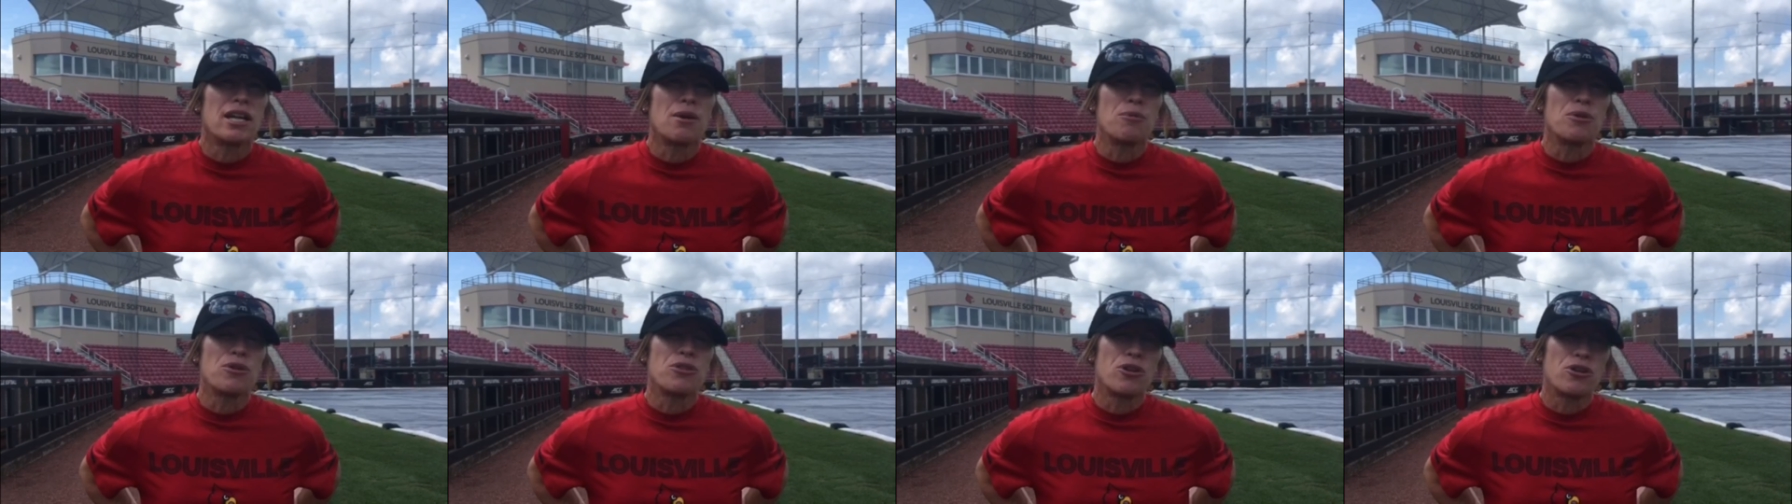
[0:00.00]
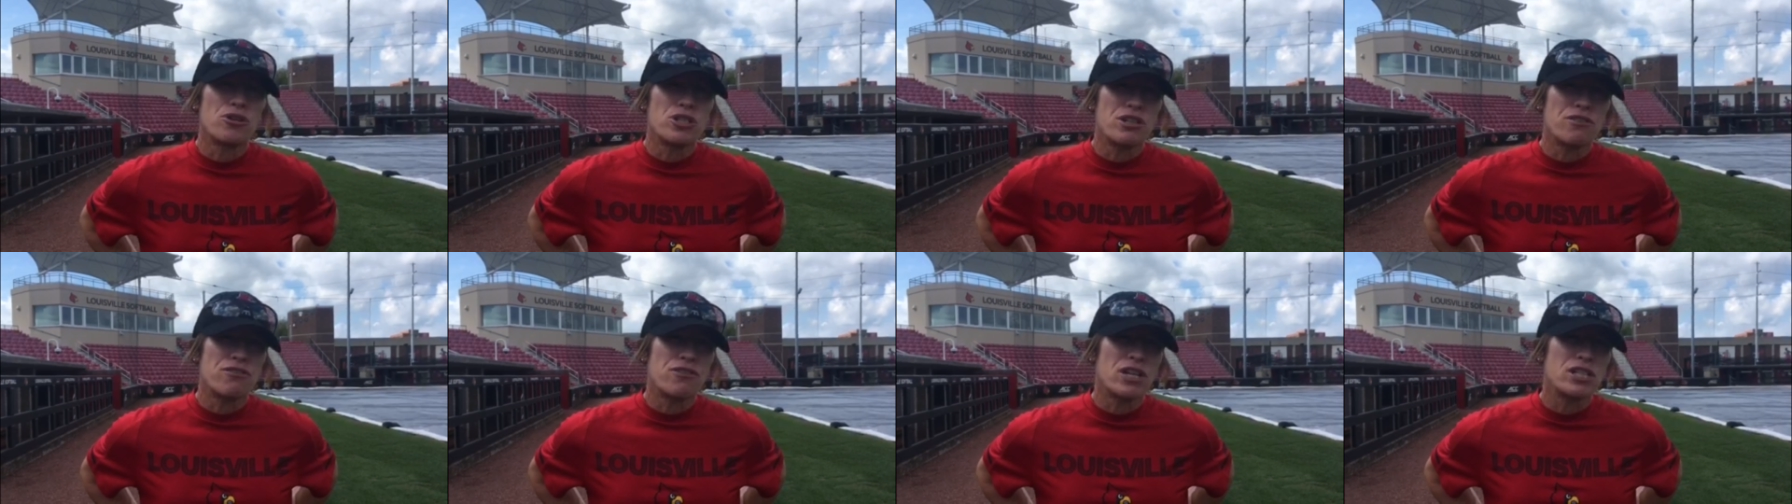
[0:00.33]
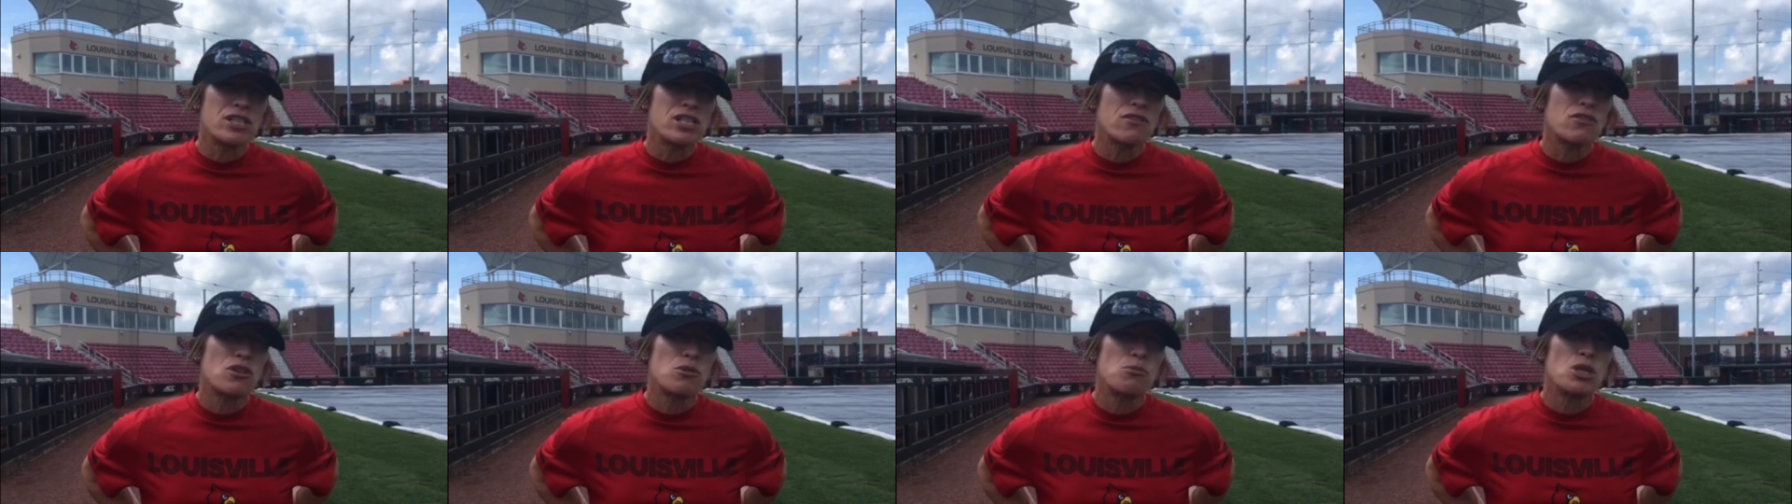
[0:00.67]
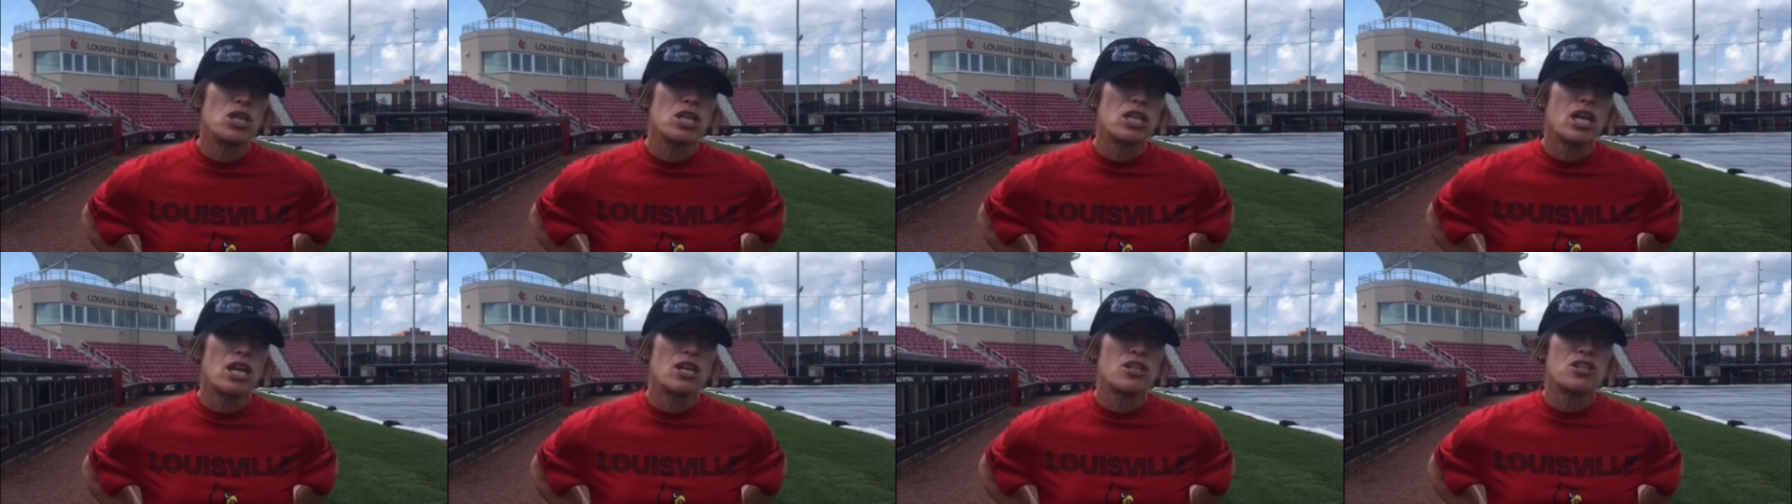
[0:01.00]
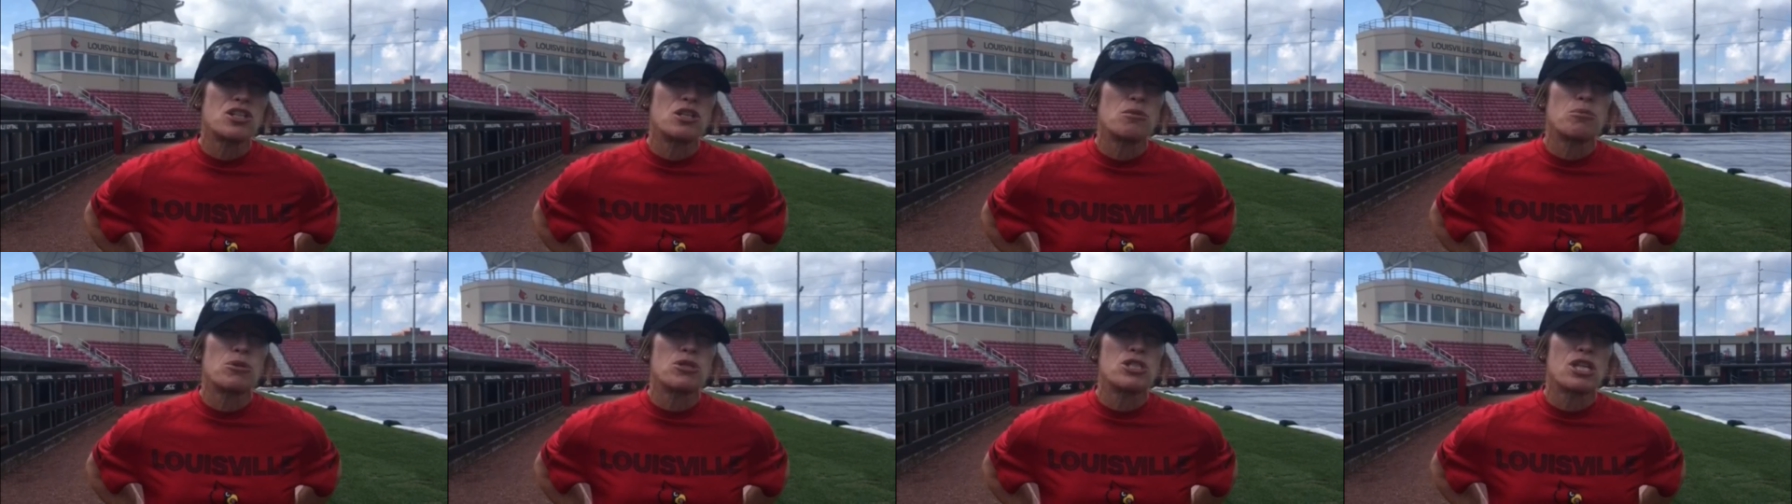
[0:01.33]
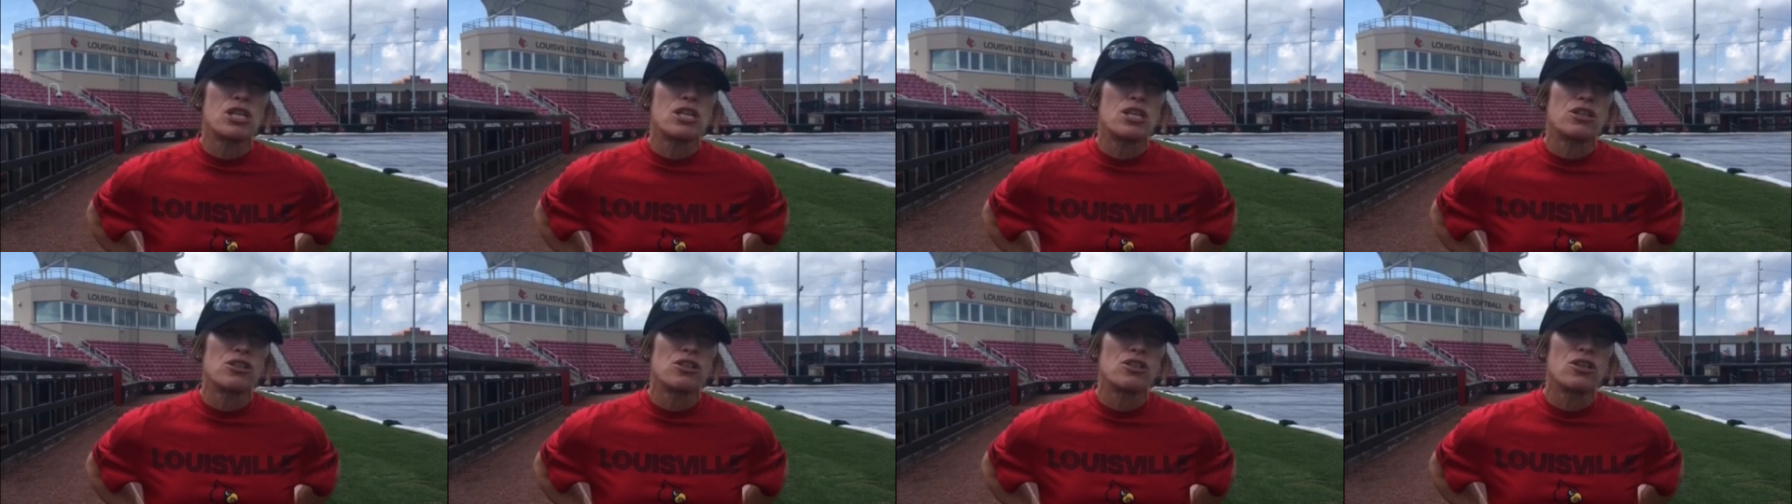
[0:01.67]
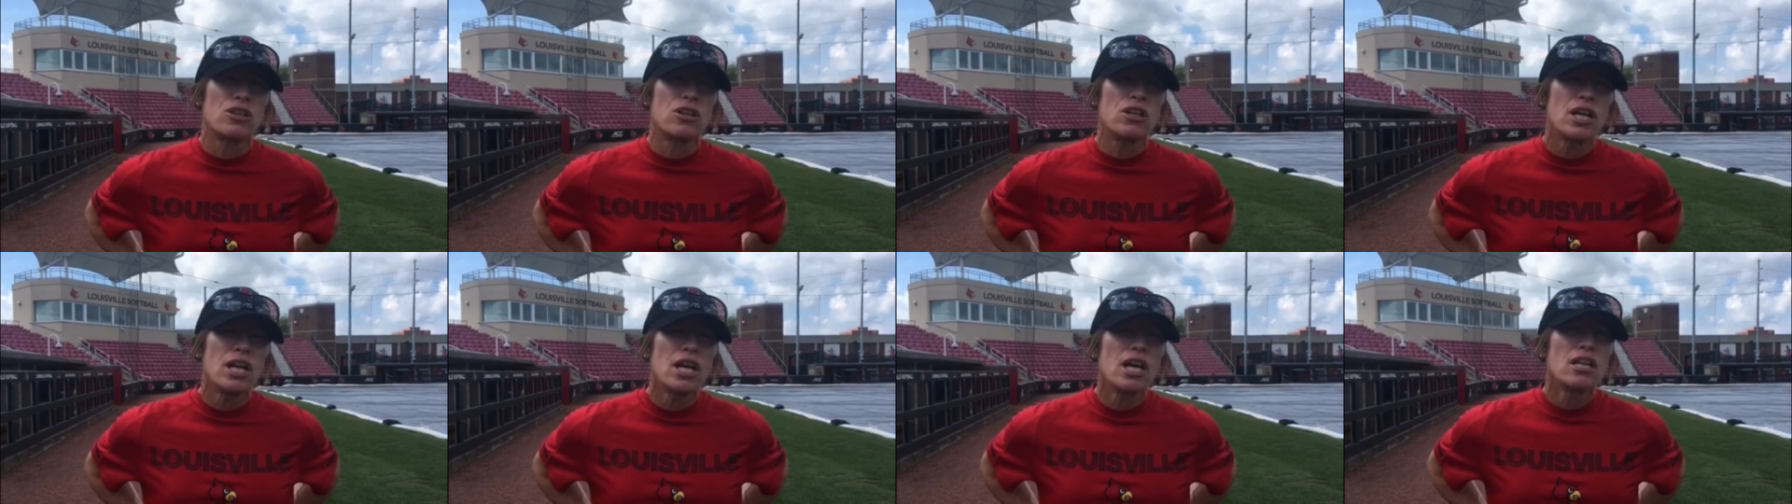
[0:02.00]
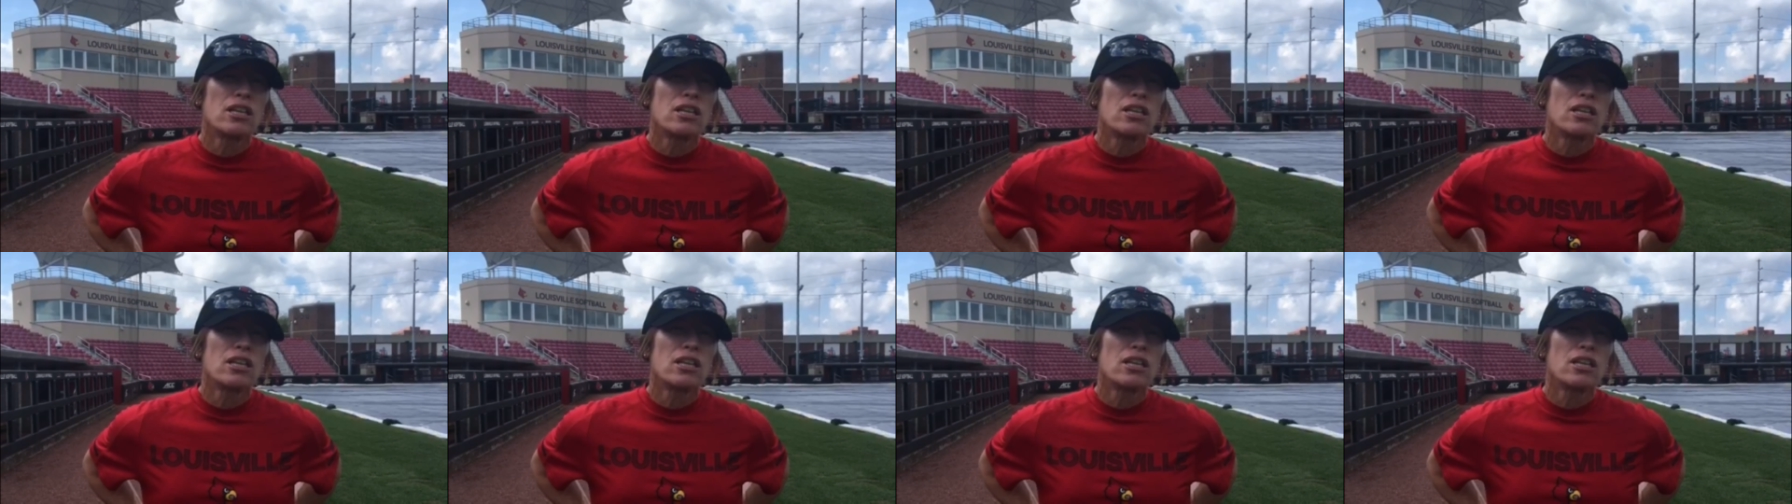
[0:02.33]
again, with our defensive communication in particular,